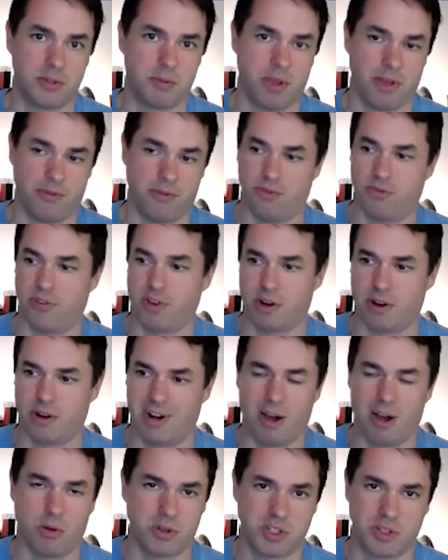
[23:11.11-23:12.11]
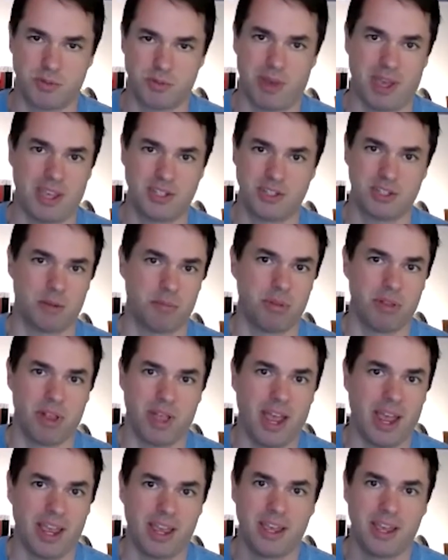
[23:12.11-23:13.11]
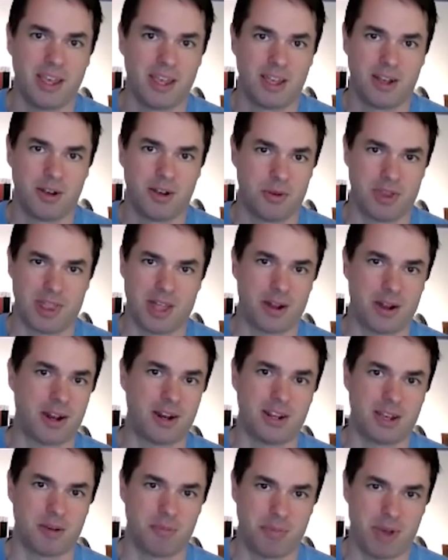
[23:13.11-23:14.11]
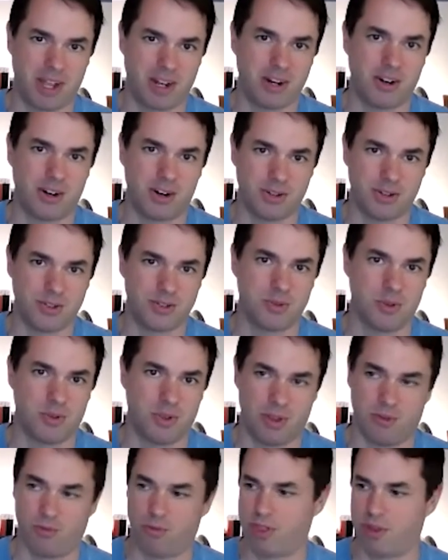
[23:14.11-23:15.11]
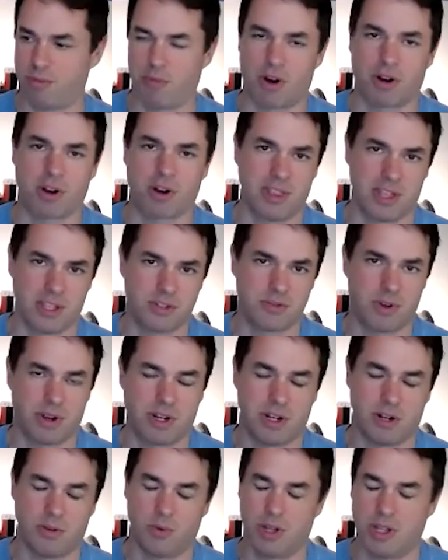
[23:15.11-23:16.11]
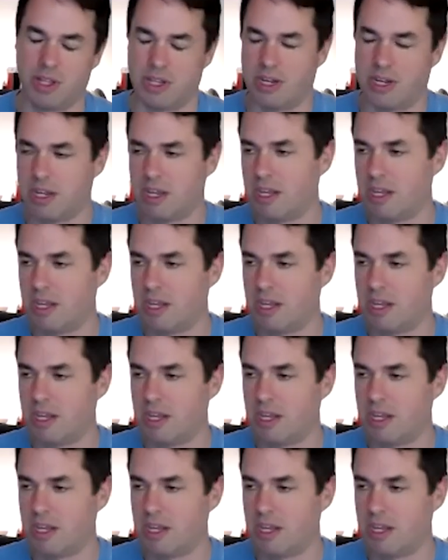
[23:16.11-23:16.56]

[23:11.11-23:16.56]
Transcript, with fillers: if you figure it out space to play without any competitors uh, with a market that's ready and willing